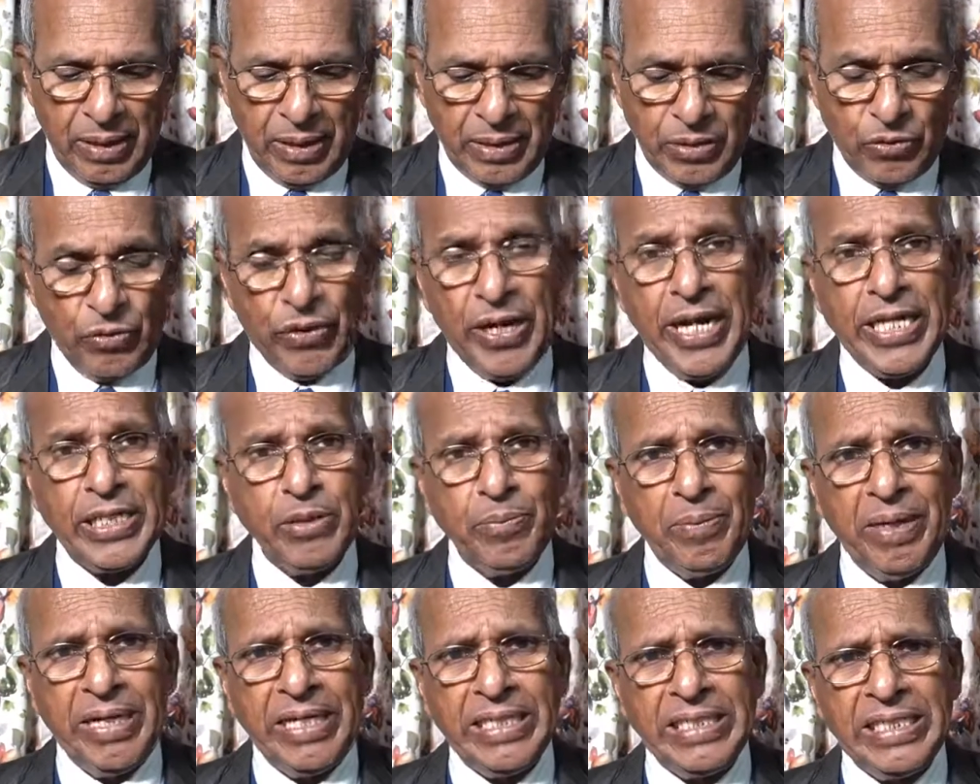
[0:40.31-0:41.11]
Today's
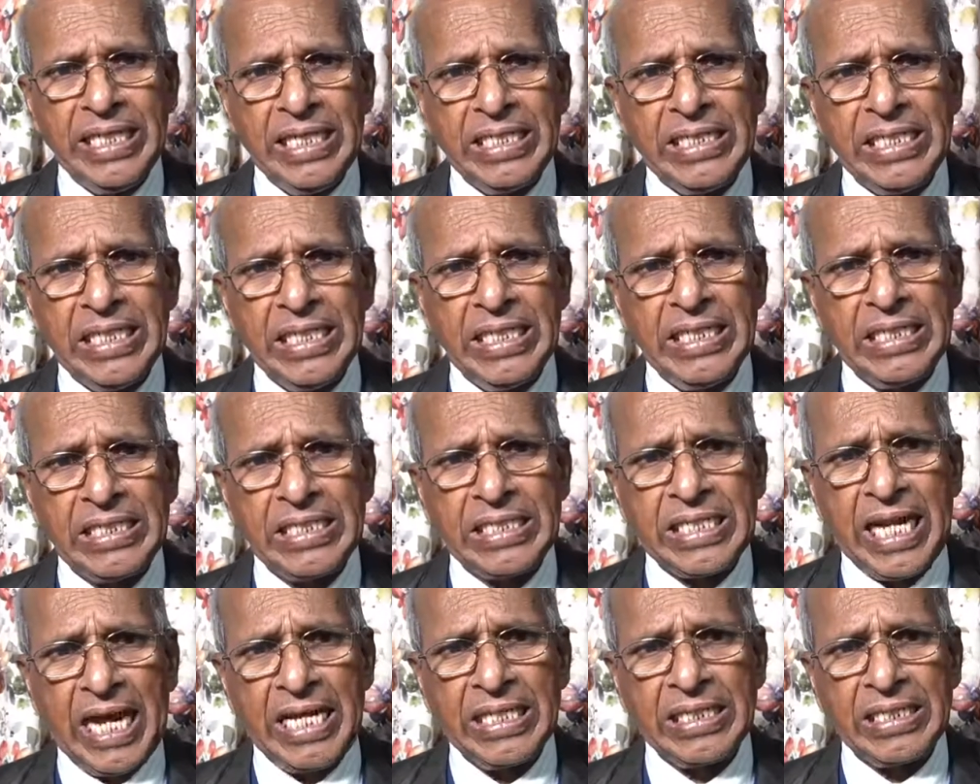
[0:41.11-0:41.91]
meditation is
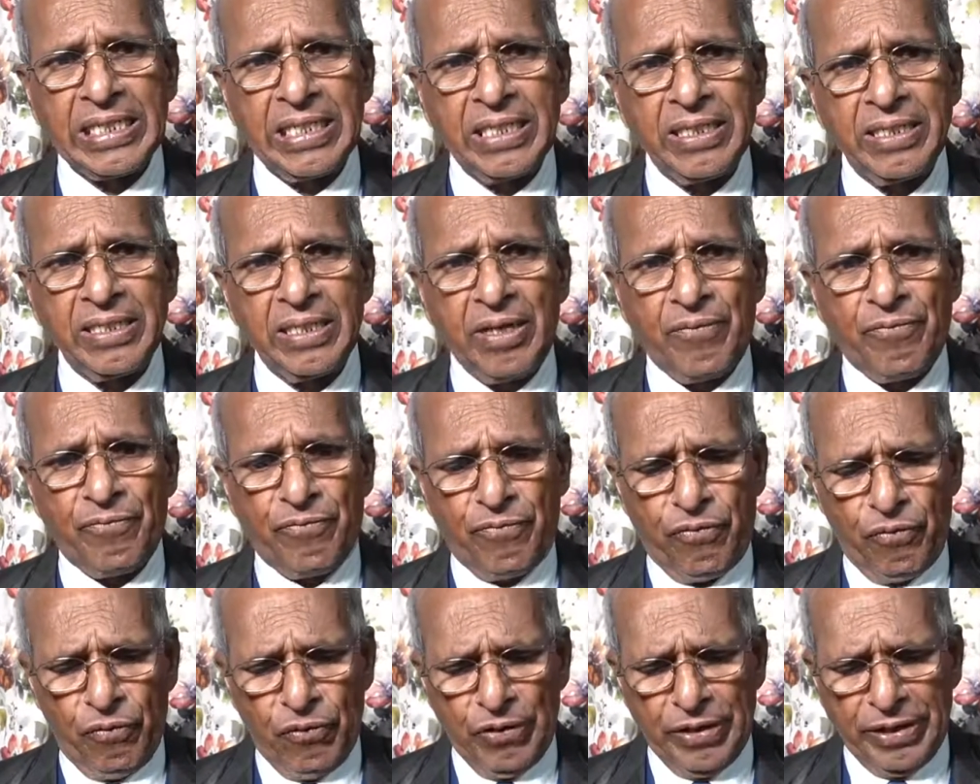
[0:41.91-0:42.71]
titled "The
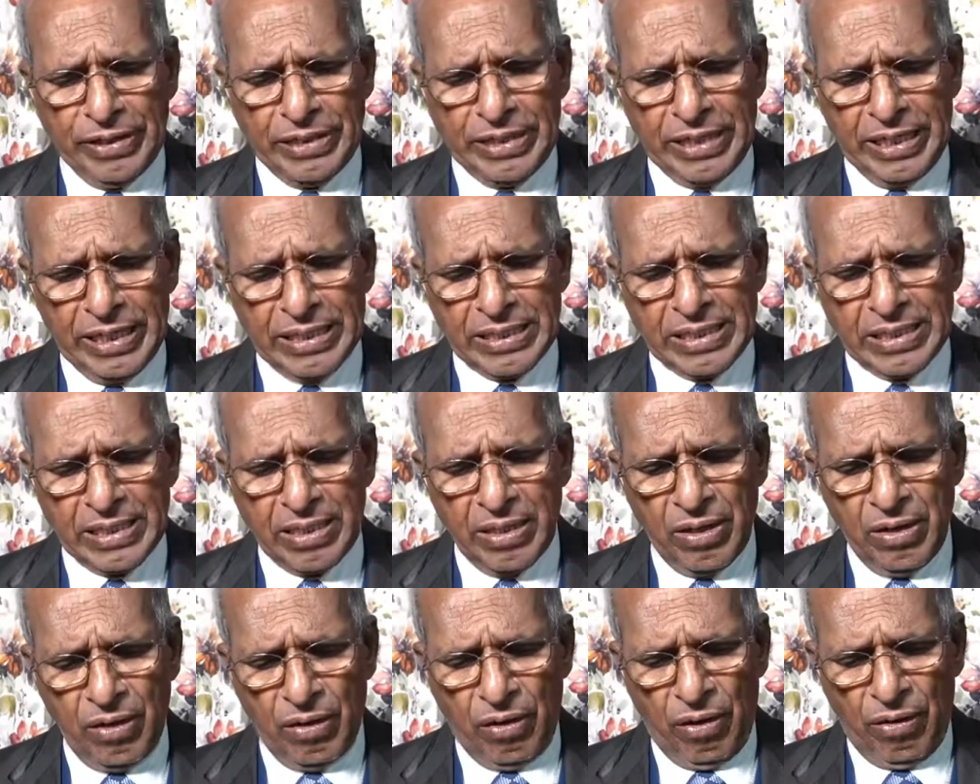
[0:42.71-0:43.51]

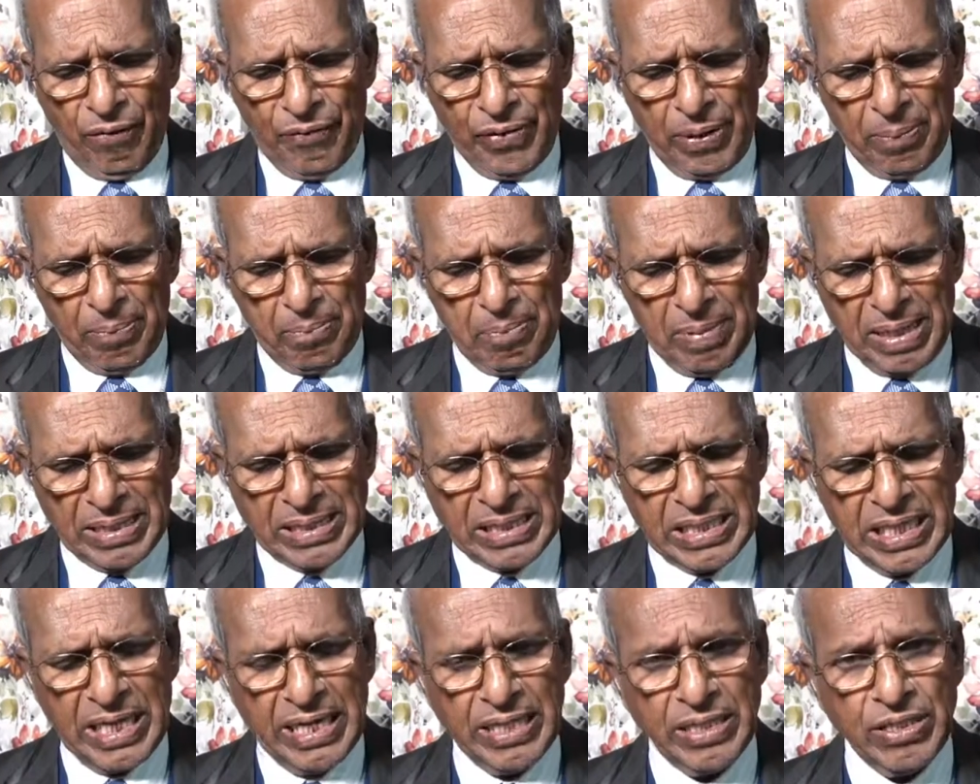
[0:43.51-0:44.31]
Foolishness of the
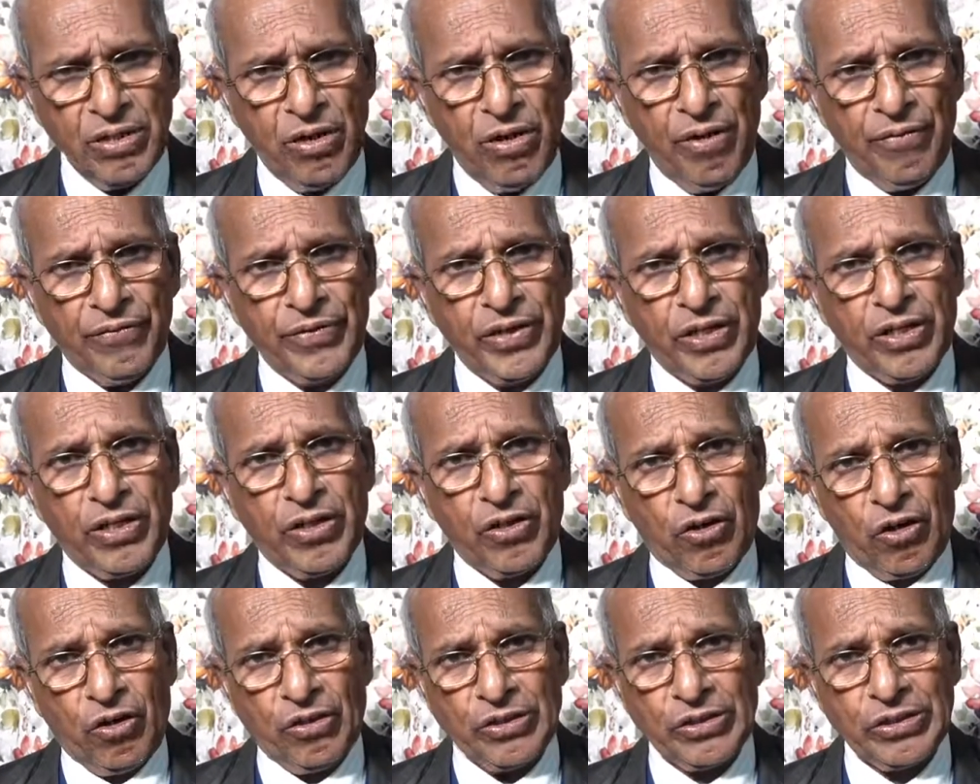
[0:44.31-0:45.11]
Message of the
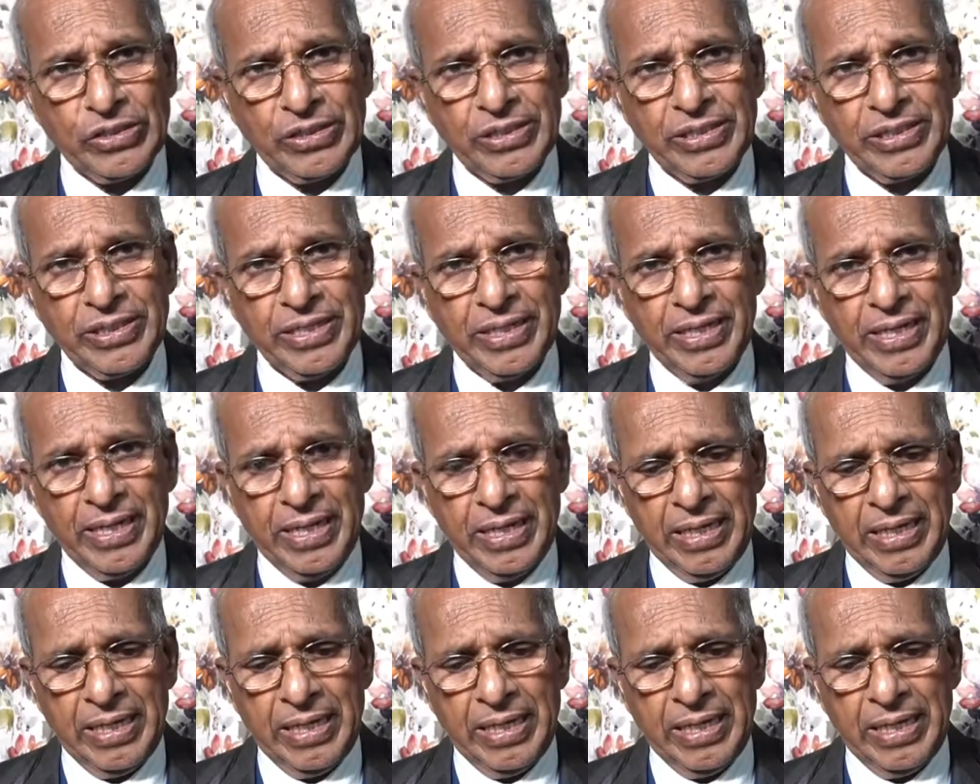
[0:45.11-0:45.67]
Cross,"